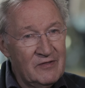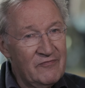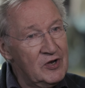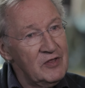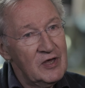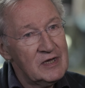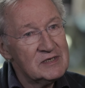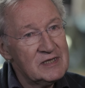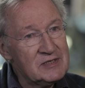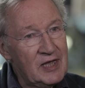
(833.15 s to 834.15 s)
The funny thing
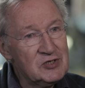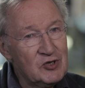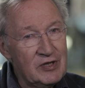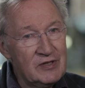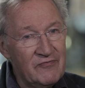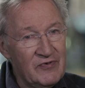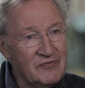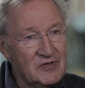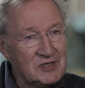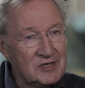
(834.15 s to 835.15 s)
is that actually in the
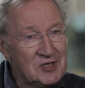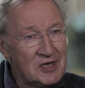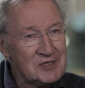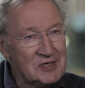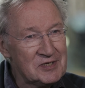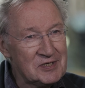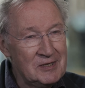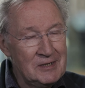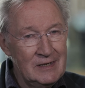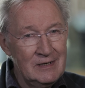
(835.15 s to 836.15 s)
50s and 60s,